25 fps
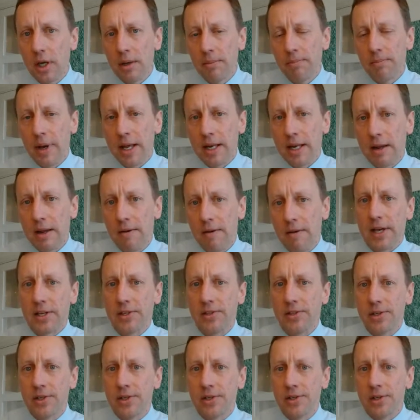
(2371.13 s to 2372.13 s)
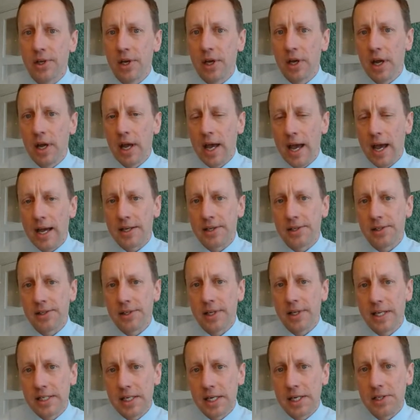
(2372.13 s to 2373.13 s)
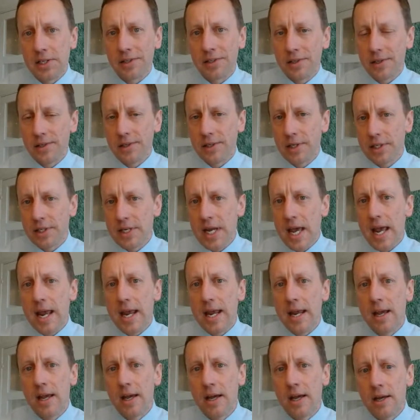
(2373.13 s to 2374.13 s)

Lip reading: many investors as it is today.